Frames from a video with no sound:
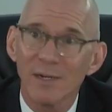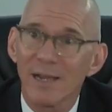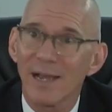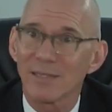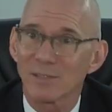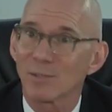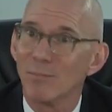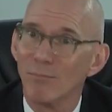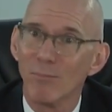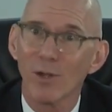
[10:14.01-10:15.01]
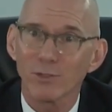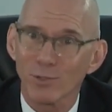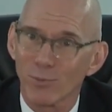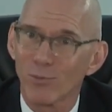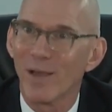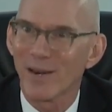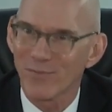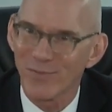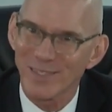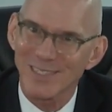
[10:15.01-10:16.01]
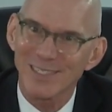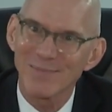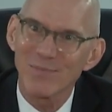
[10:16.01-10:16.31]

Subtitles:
has multiple benefits